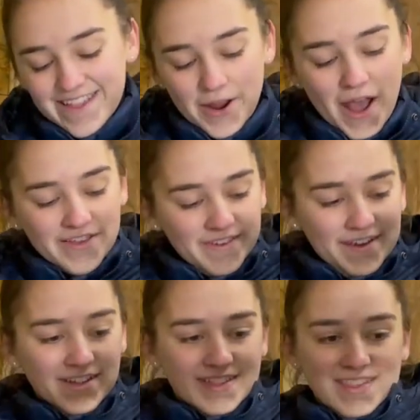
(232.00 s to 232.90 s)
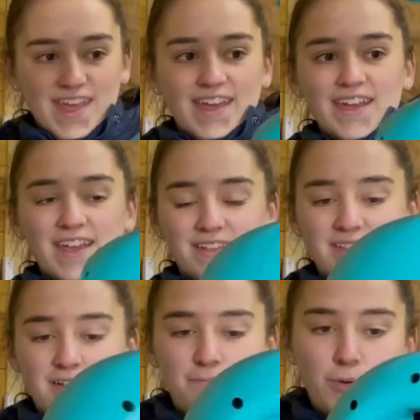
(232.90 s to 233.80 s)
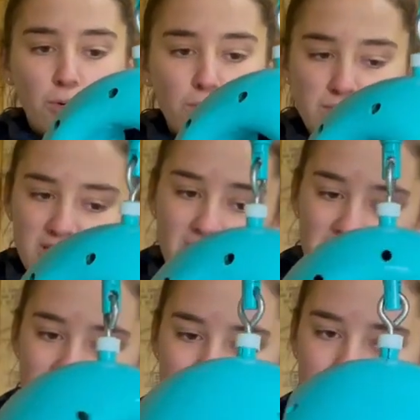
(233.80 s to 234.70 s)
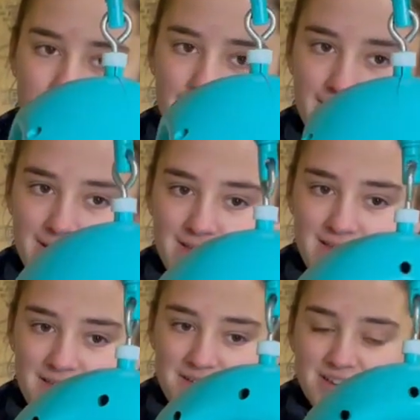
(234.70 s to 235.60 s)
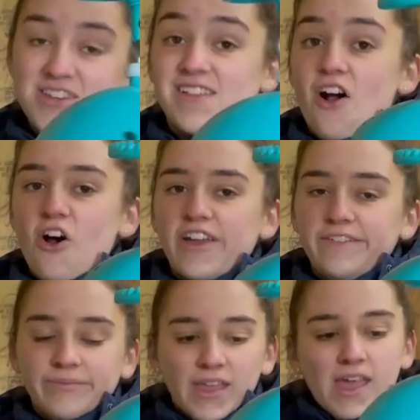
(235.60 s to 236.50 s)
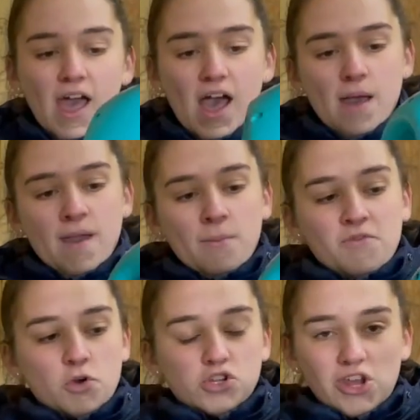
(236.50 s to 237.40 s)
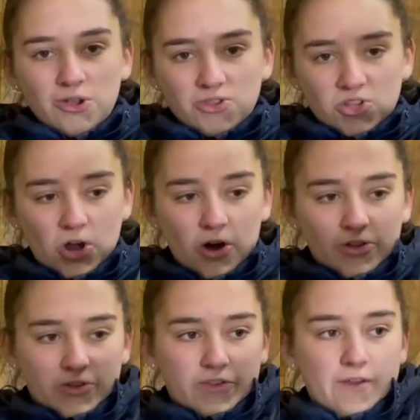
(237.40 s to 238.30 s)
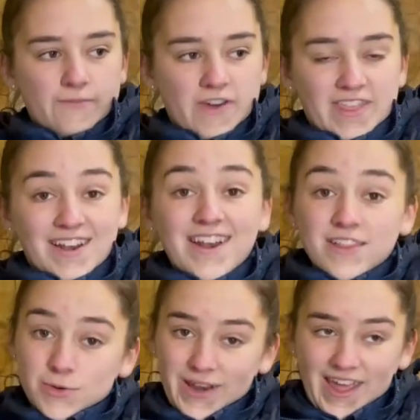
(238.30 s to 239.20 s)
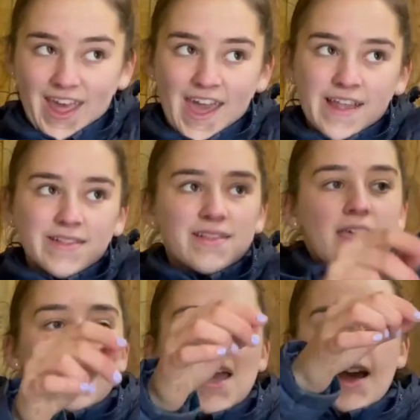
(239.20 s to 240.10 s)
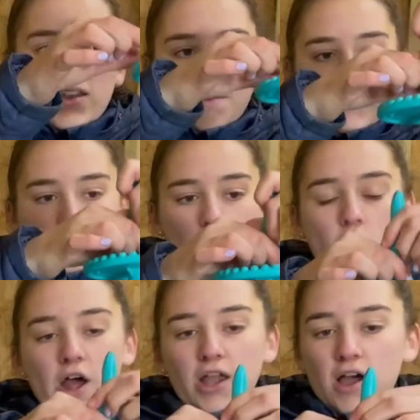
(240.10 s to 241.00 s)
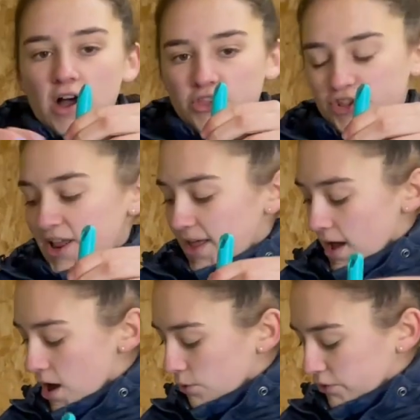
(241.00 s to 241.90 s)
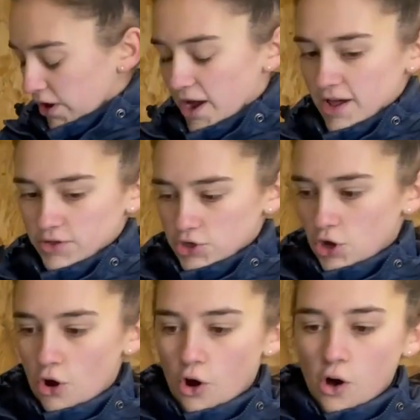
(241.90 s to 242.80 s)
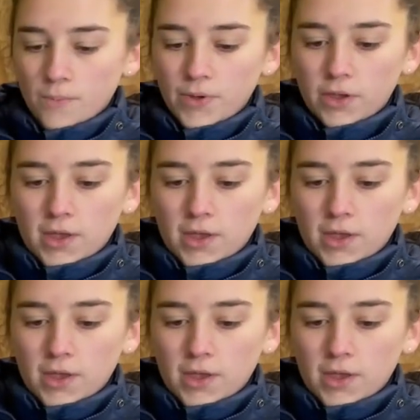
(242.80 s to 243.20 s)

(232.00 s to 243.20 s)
so as you can see, it's this ball type design um, and we've got two slots for the little likits and then we've got a large likit holder at the top